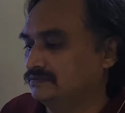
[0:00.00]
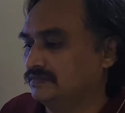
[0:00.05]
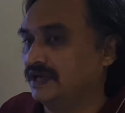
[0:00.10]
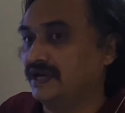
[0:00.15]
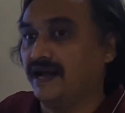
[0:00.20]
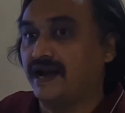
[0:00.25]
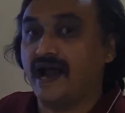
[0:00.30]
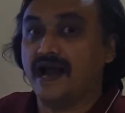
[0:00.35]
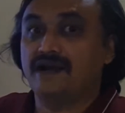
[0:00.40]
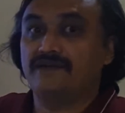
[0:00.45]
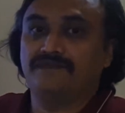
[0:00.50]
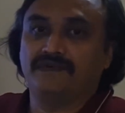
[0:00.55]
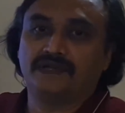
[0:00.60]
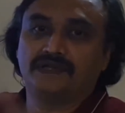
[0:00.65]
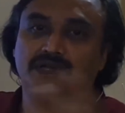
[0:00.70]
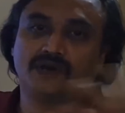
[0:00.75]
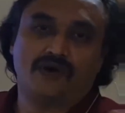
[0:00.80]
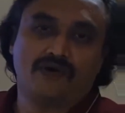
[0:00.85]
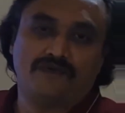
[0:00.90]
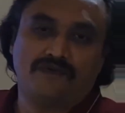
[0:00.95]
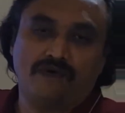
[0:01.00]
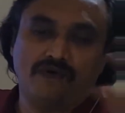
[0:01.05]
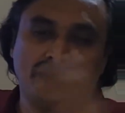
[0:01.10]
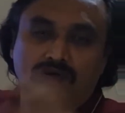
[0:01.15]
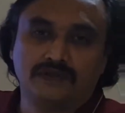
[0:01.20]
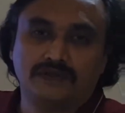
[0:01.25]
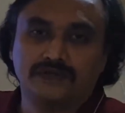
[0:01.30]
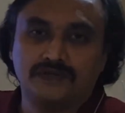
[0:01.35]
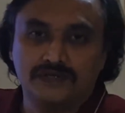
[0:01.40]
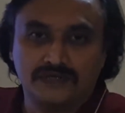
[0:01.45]
grandfather of
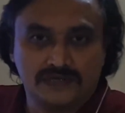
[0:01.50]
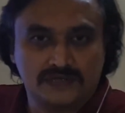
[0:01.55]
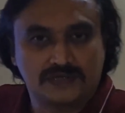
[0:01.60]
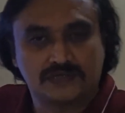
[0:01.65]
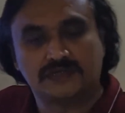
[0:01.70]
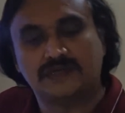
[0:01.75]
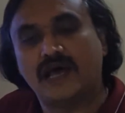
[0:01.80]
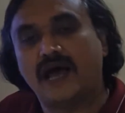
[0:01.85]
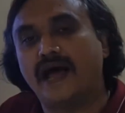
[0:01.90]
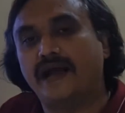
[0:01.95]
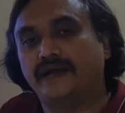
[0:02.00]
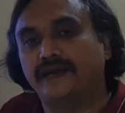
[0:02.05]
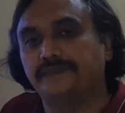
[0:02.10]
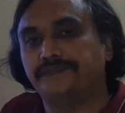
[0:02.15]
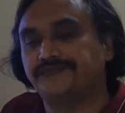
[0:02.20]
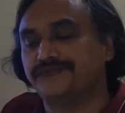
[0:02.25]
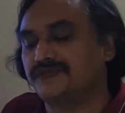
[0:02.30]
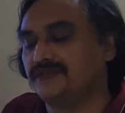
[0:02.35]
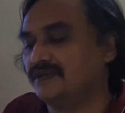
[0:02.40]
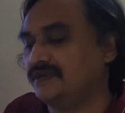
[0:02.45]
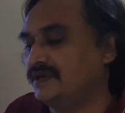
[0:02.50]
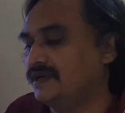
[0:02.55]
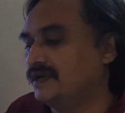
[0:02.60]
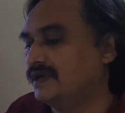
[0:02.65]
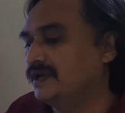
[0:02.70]
all those atoms.